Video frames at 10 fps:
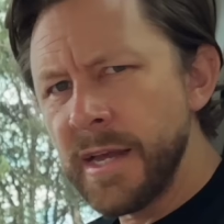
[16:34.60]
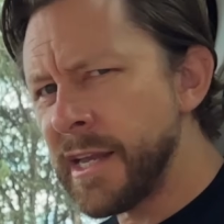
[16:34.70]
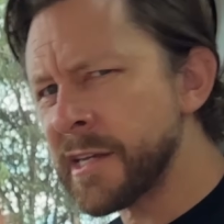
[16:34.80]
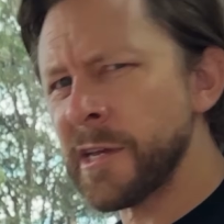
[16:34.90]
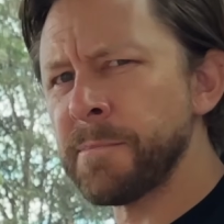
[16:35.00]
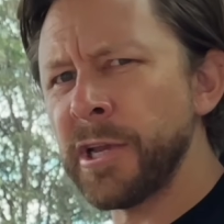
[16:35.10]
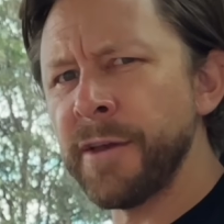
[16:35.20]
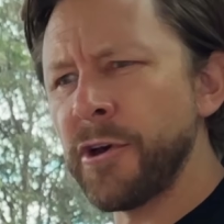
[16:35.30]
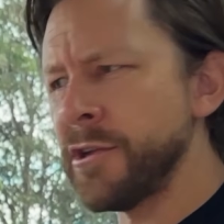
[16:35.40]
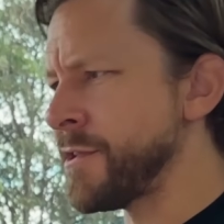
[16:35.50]
Next up, plenty of
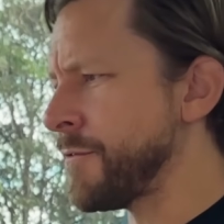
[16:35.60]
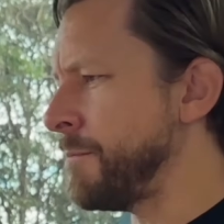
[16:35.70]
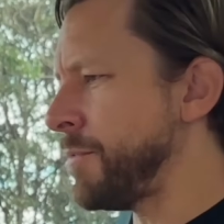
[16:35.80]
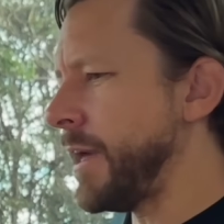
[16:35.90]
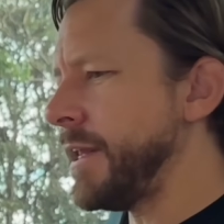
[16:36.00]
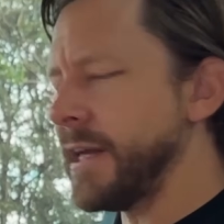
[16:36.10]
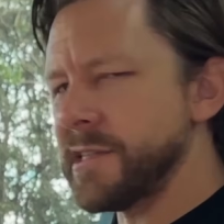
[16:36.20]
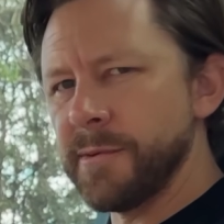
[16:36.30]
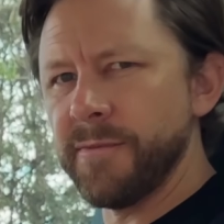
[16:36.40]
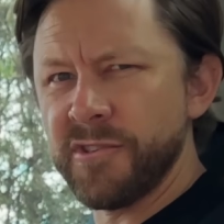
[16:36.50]
owners have complained that
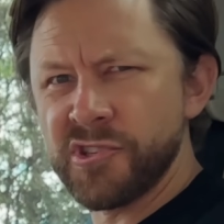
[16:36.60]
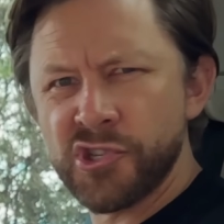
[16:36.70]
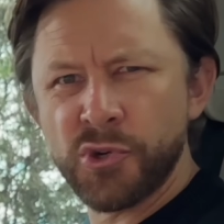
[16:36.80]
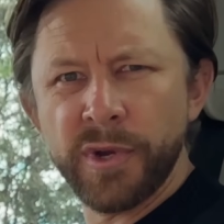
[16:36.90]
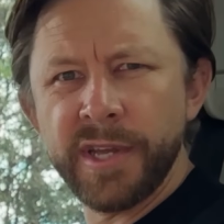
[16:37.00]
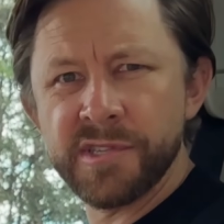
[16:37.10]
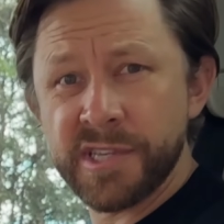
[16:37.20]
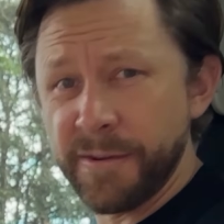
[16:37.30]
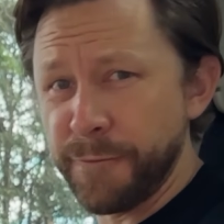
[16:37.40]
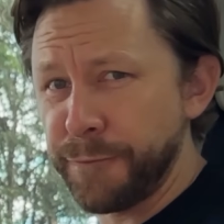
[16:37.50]
some of the screens
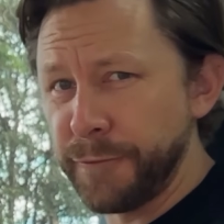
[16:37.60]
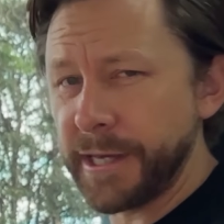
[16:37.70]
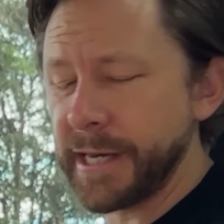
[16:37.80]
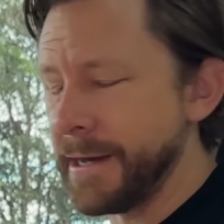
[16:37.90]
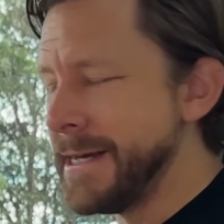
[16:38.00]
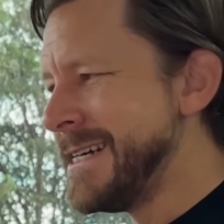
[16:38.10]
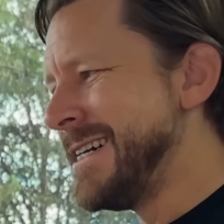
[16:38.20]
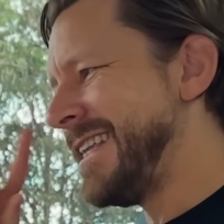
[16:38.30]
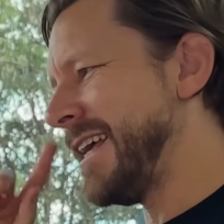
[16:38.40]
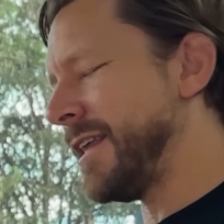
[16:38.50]
can flicker.
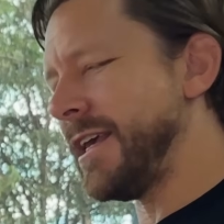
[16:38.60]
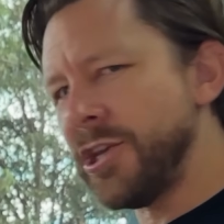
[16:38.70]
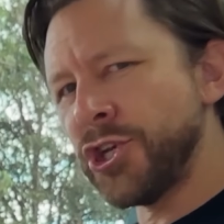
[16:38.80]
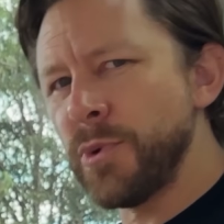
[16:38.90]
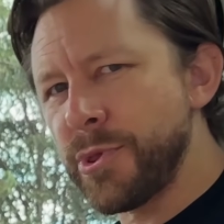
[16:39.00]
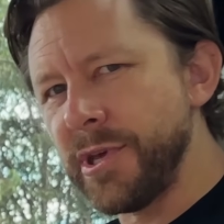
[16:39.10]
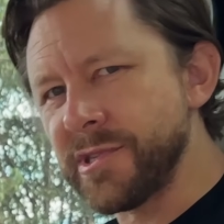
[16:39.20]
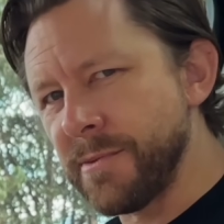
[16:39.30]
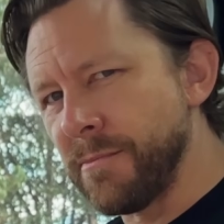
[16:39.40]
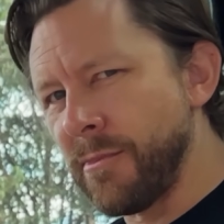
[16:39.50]
Now, the issue with this,
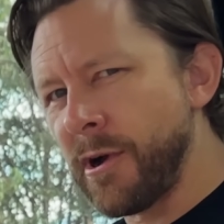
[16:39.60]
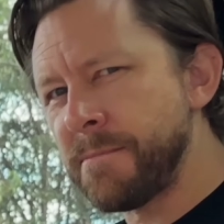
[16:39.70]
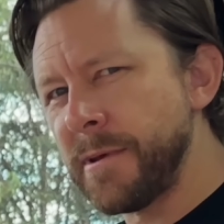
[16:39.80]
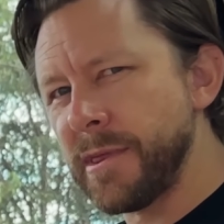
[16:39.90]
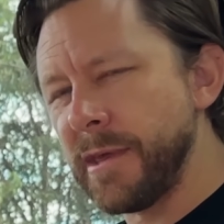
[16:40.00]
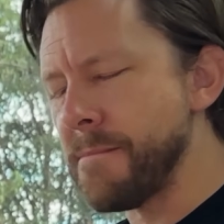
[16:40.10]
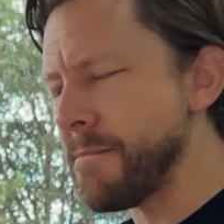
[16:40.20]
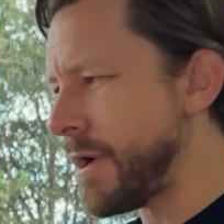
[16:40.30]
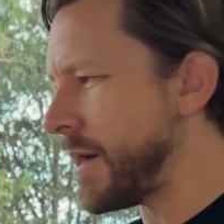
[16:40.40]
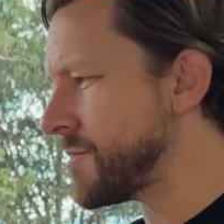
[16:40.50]
it might be the
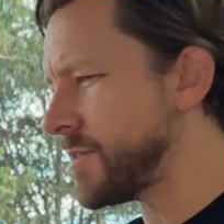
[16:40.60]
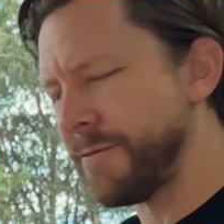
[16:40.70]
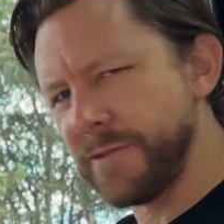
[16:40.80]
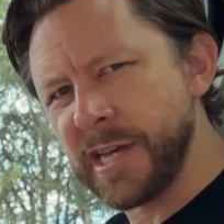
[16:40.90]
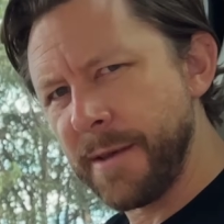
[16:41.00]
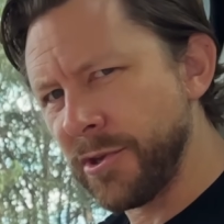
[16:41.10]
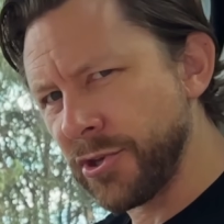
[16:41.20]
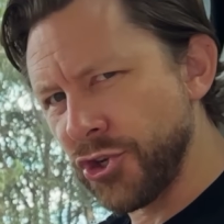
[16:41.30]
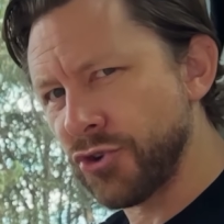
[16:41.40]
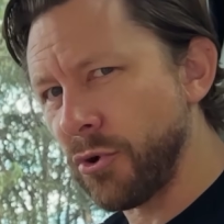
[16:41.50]
master infotainment
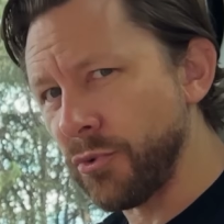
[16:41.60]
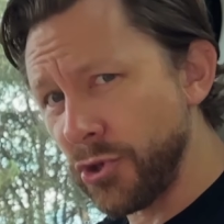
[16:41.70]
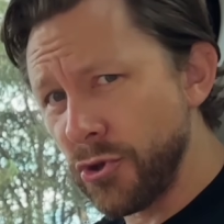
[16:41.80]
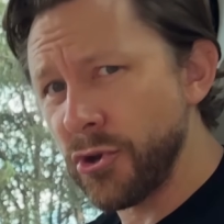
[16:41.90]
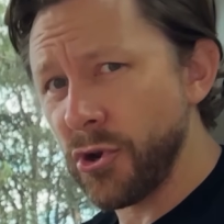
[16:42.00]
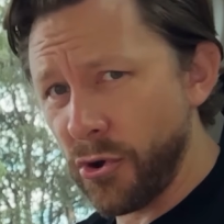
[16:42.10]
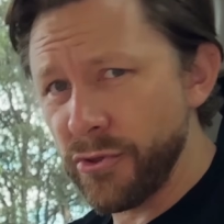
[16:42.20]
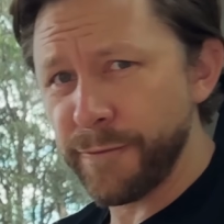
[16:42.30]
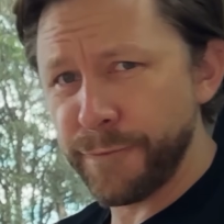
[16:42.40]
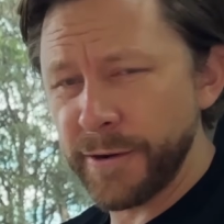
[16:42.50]
control unit on
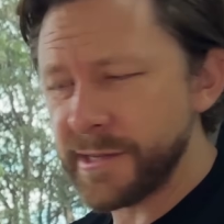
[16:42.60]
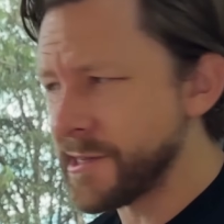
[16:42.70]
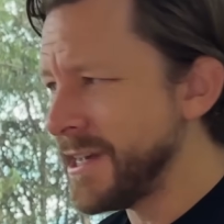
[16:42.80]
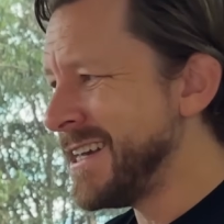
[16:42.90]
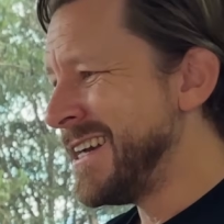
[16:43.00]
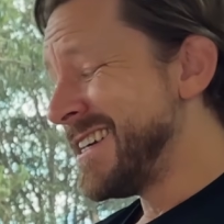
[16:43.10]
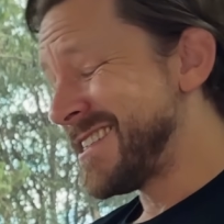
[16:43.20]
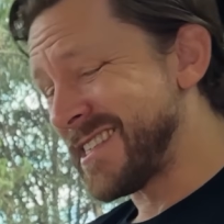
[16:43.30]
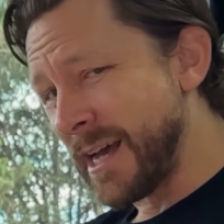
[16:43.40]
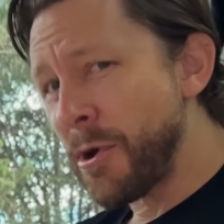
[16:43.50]
the fritz.
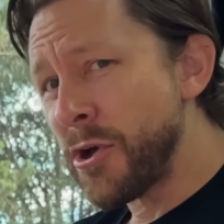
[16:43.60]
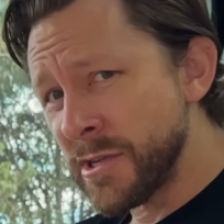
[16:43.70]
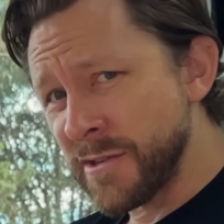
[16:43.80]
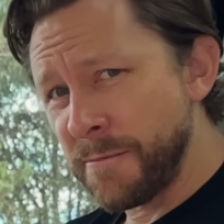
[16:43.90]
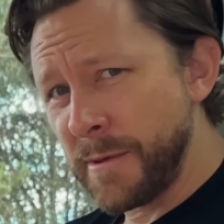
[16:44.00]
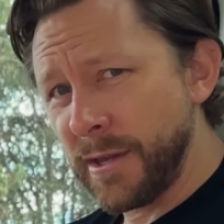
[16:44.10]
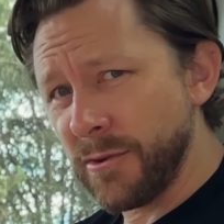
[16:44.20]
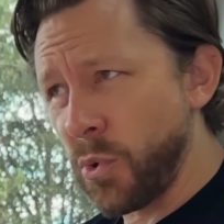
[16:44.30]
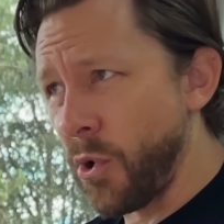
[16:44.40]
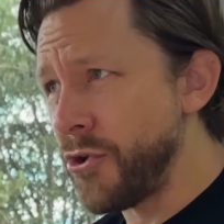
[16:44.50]
Some owners have been
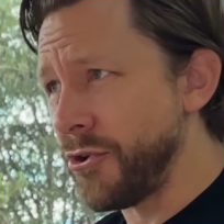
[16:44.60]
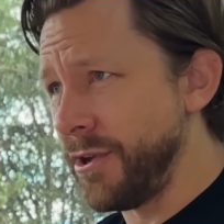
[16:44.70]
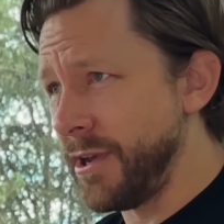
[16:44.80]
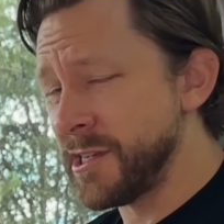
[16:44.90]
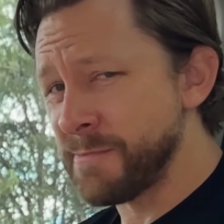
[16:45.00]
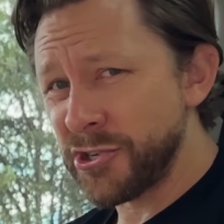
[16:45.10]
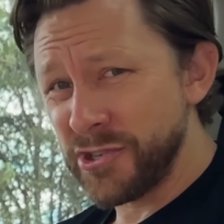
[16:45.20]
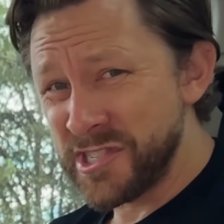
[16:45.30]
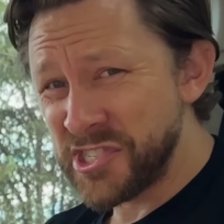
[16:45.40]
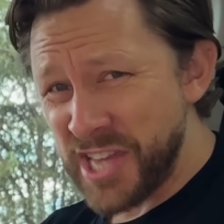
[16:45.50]
quoted as much
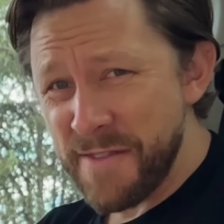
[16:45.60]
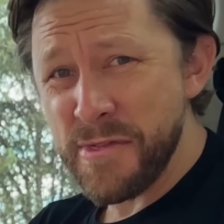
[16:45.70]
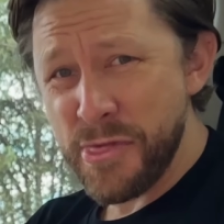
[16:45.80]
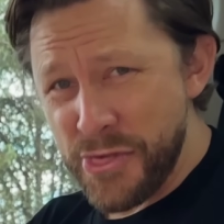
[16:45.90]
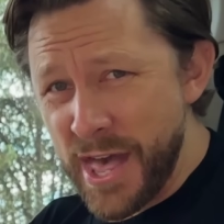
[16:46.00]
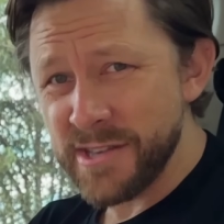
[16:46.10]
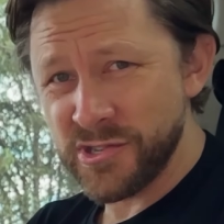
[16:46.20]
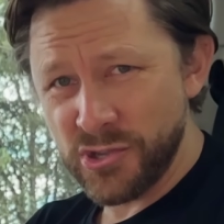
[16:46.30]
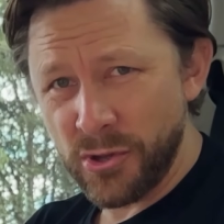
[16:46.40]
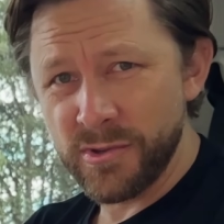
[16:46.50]
as
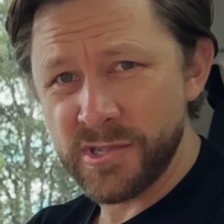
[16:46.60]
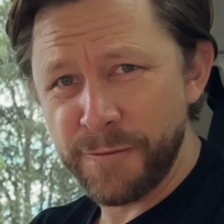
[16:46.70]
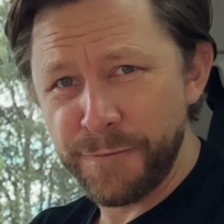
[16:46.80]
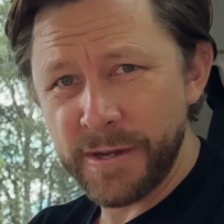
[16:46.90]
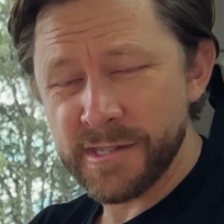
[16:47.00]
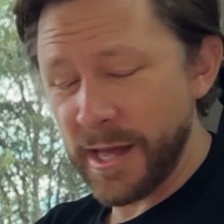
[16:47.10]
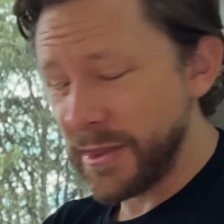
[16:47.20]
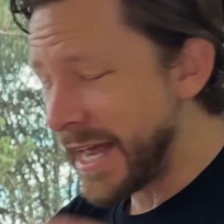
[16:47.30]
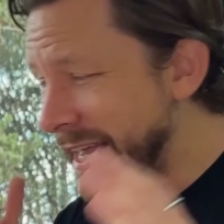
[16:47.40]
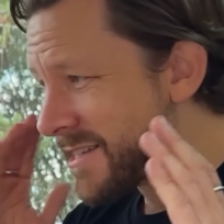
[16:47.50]
$7,000 to fix that.
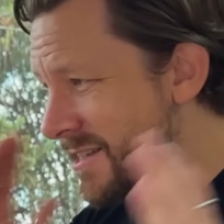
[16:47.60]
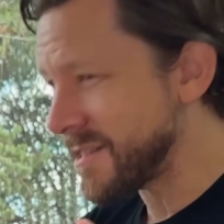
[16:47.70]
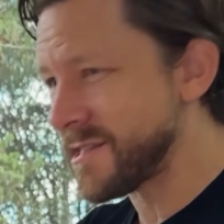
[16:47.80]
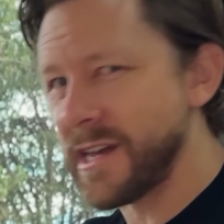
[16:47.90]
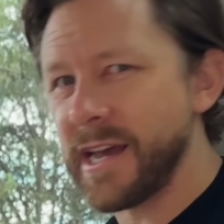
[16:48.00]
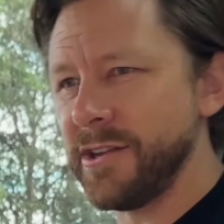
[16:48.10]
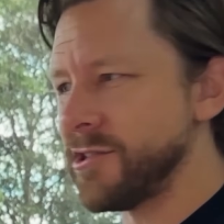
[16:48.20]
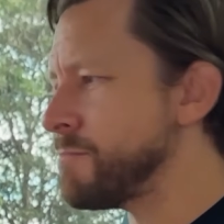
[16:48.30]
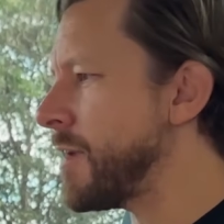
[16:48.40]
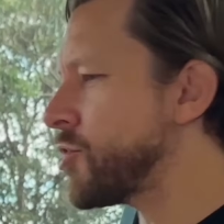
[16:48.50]
That is insane.
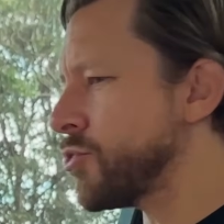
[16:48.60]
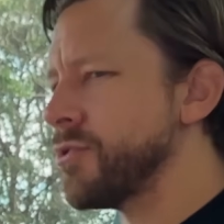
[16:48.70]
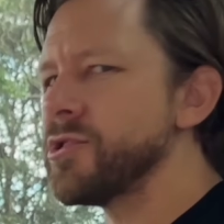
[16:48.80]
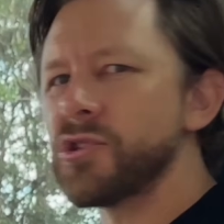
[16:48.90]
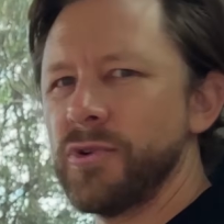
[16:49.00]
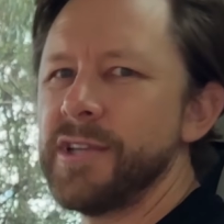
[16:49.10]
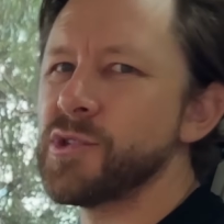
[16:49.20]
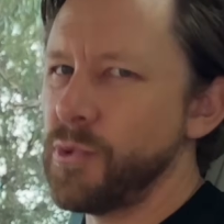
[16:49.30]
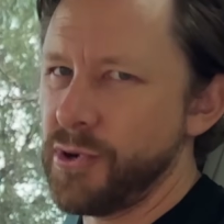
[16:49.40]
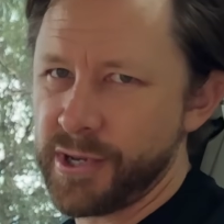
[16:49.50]
Just make sure the screens
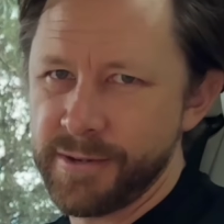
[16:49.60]
work.